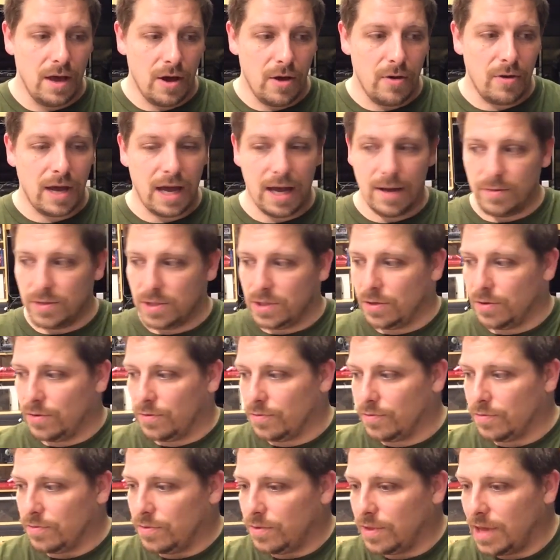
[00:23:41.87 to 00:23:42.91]
Okay, so
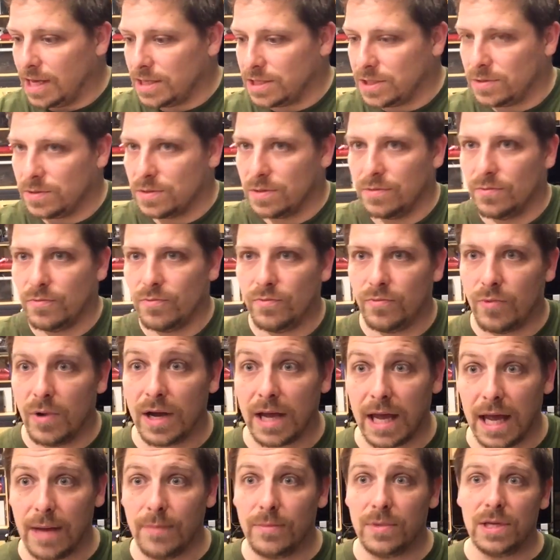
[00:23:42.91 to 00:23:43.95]
that's what
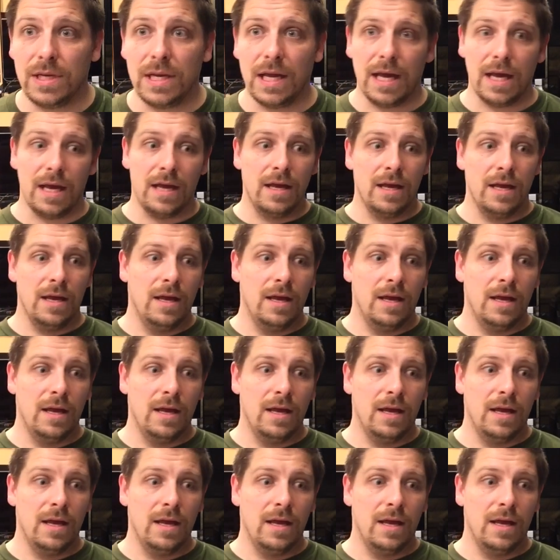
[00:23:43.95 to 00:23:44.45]
came today.